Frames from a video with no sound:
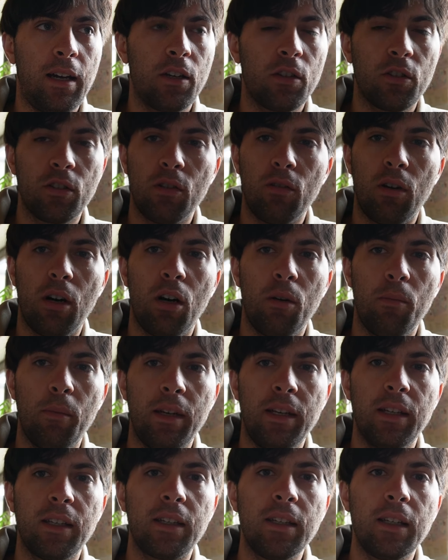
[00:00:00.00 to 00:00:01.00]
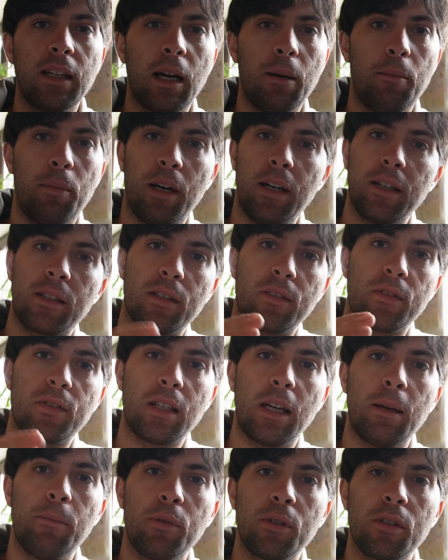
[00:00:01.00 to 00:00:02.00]
don't know how many gigabytes of
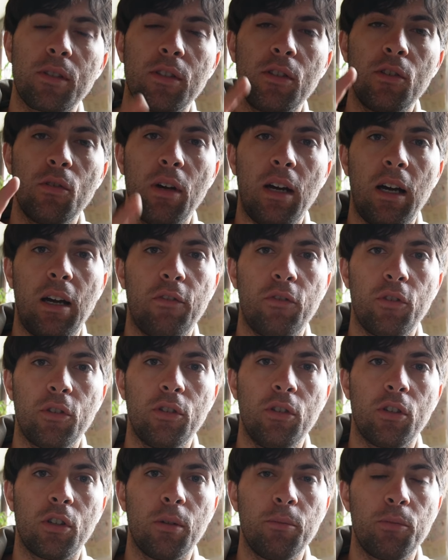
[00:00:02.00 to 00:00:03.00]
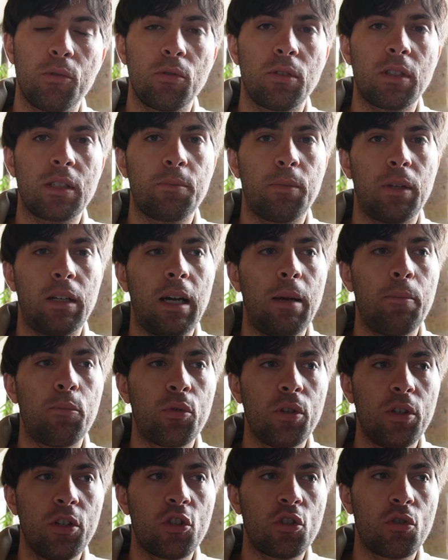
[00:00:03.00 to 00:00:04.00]
samples you have on your computers, but I'm
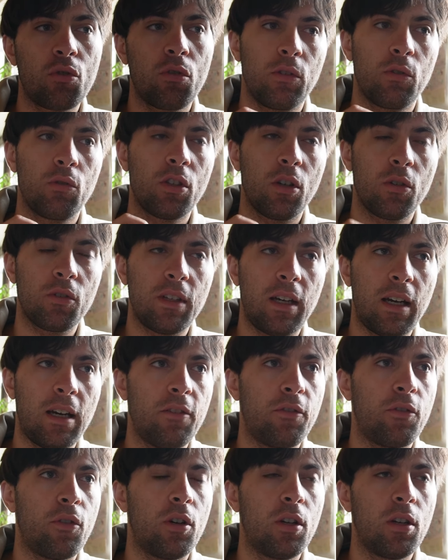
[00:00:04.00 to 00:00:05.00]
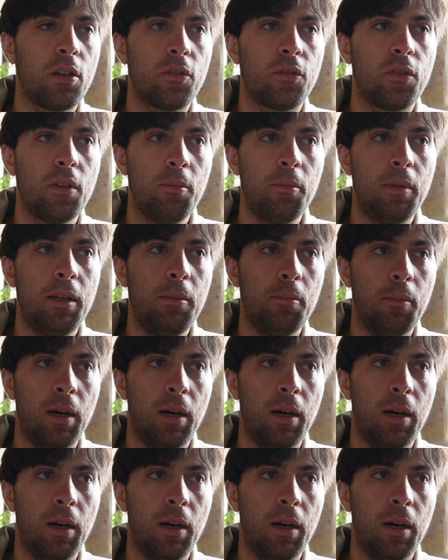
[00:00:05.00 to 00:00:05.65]
pretty sure you don't have all of them in